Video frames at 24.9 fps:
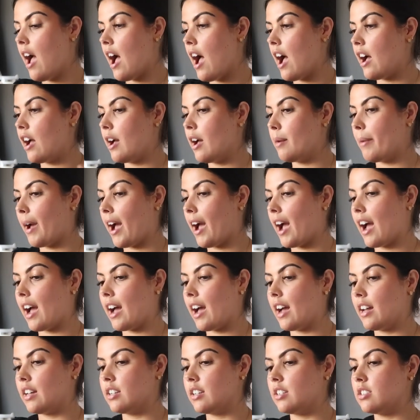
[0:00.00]

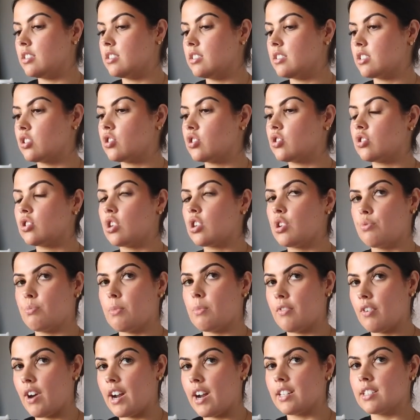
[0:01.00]
and 2 for my
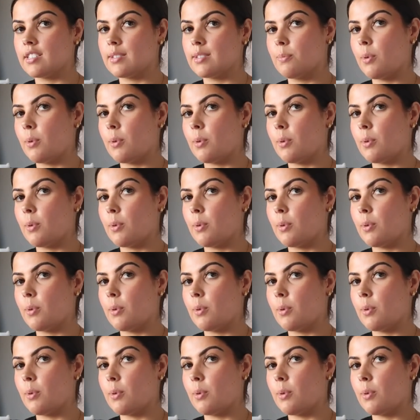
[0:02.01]
friends,